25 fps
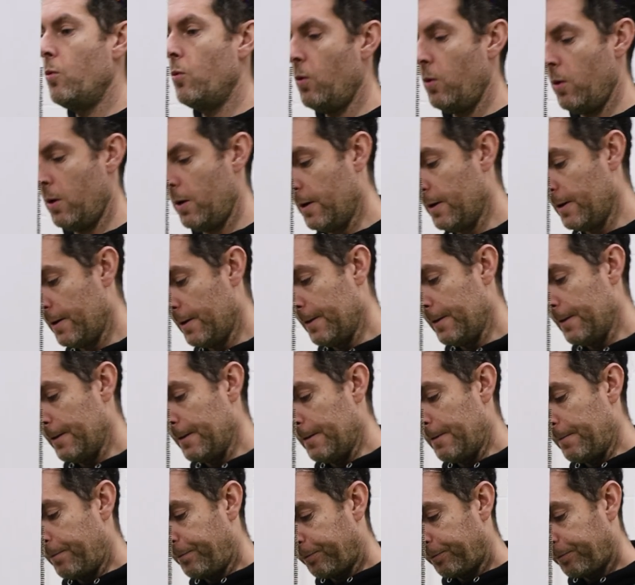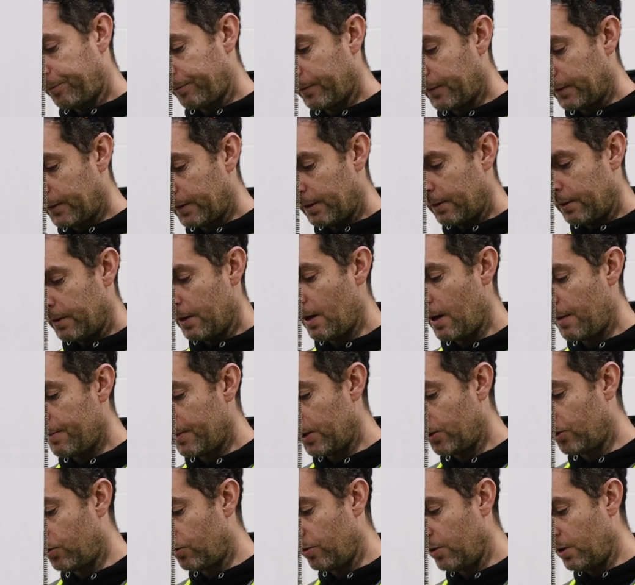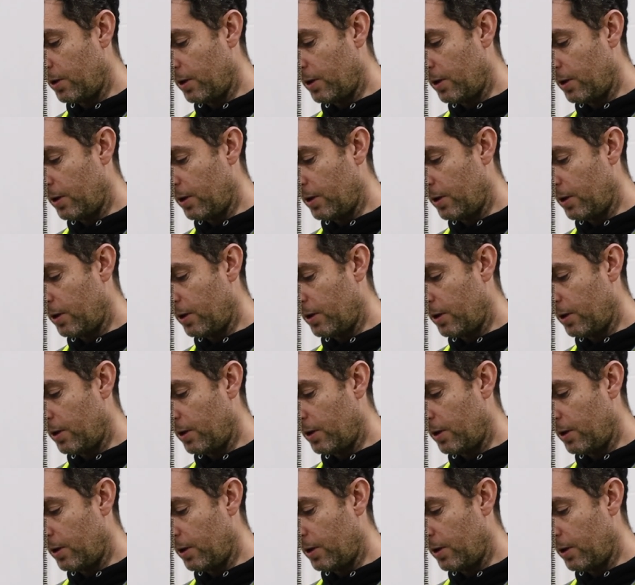could be implemented to increase throughput.